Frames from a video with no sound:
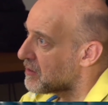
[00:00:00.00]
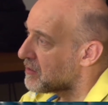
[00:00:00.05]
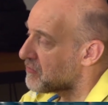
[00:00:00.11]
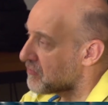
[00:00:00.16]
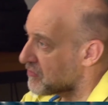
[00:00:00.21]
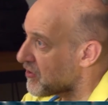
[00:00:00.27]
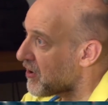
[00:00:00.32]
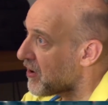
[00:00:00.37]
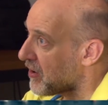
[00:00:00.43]

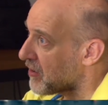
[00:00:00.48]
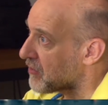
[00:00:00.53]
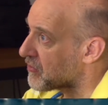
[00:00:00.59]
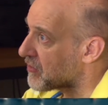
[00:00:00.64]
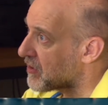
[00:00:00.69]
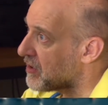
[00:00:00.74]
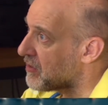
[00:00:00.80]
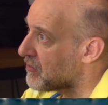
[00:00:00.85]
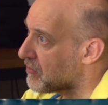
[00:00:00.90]
task
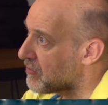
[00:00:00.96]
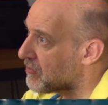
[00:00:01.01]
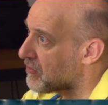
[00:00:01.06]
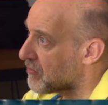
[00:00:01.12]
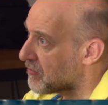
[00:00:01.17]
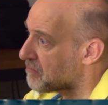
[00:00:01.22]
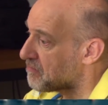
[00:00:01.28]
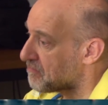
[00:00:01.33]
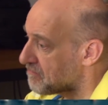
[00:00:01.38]

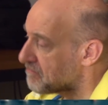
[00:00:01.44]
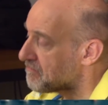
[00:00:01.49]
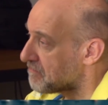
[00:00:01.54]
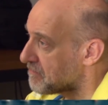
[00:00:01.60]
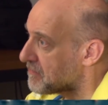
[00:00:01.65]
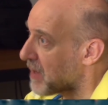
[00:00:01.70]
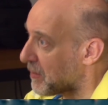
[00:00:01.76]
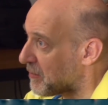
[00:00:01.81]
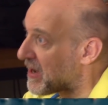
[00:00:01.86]
is,
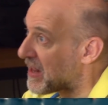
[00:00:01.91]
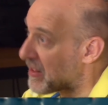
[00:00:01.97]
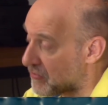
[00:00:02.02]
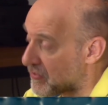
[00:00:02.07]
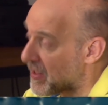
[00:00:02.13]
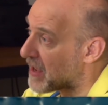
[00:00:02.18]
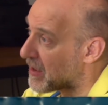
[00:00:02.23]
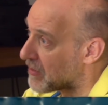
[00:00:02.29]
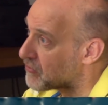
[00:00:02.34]
I mean,
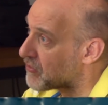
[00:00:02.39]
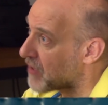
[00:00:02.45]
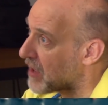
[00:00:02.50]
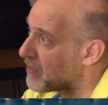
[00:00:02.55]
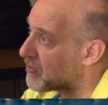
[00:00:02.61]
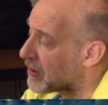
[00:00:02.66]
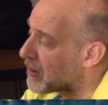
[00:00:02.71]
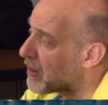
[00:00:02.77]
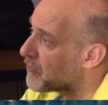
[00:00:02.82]
it's
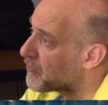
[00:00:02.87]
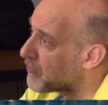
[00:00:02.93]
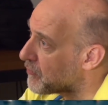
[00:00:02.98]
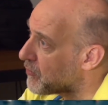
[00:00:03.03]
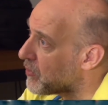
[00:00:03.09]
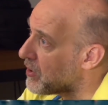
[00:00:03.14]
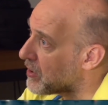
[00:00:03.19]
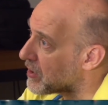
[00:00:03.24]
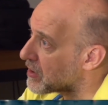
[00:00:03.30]
a lot of
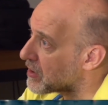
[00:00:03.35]
work.